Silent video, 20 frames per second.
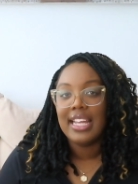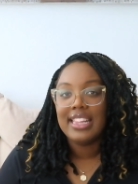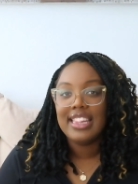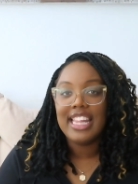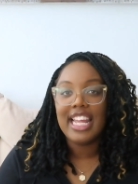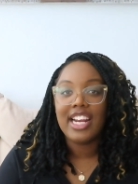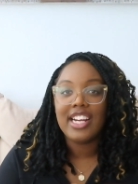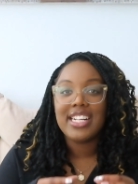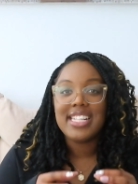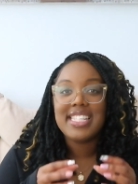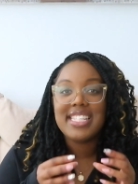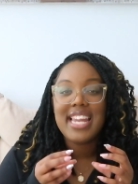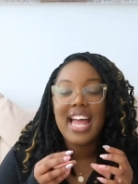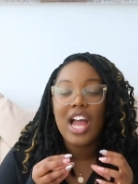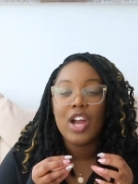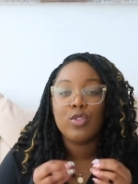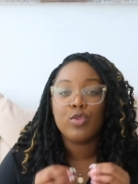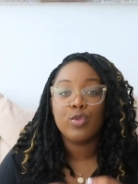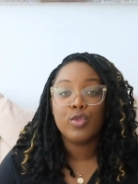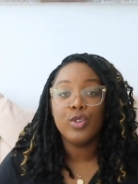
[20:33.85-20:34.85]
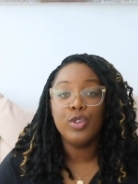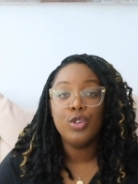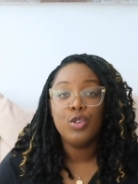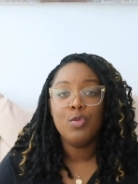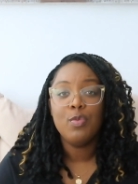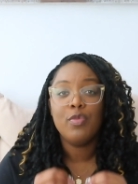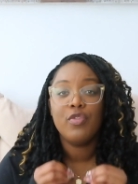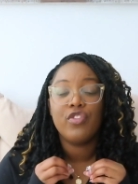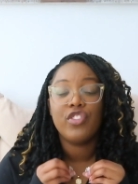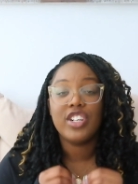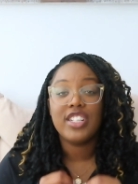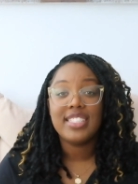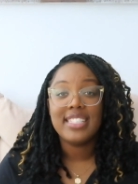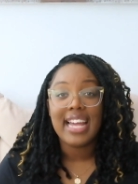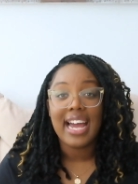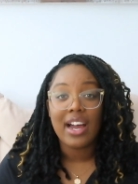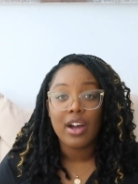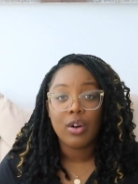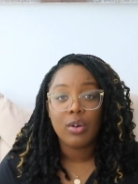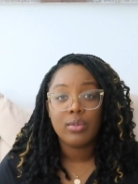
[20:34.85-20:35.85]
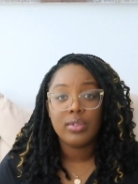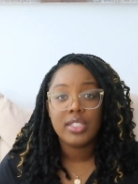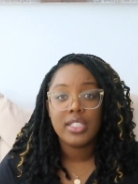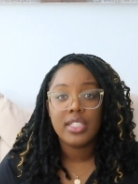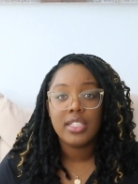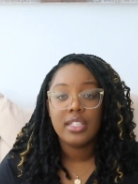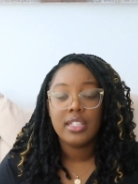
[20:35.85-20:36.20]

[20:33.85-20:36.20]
there is not room for doubt